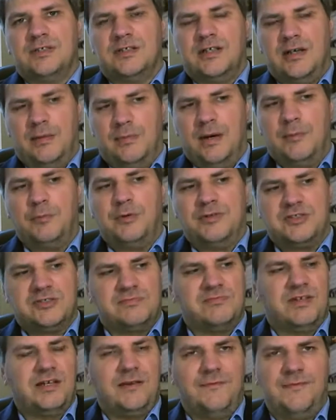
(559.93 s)
come up with
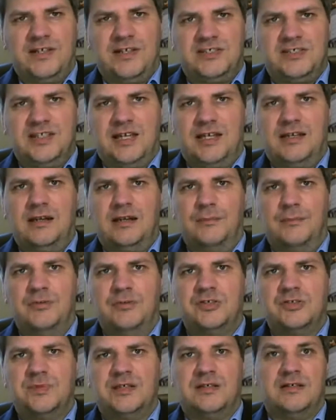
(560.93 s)
some really fascinating
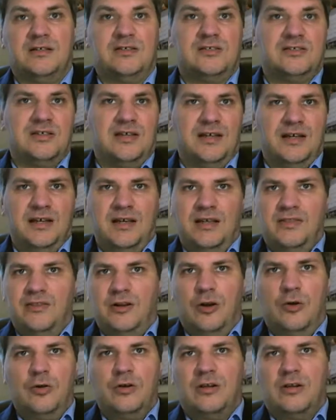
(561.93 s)
numbers, because
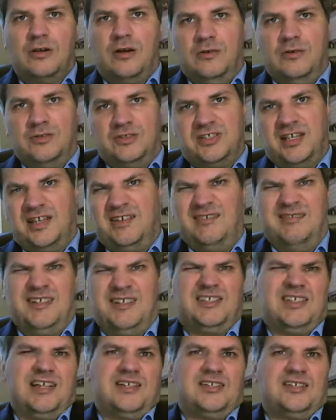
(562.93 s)
the longer the content,
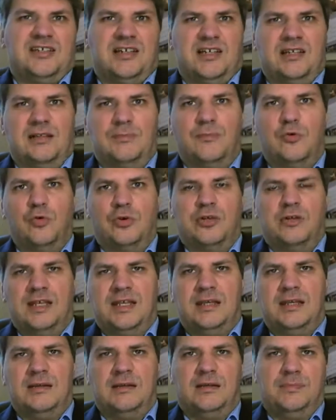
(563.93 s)
essentially, the more
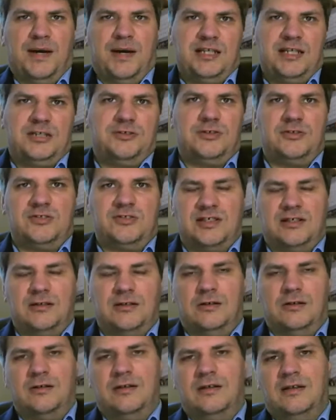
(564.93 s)
unique page views it
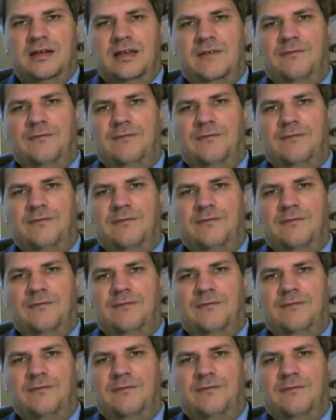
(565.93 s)
got.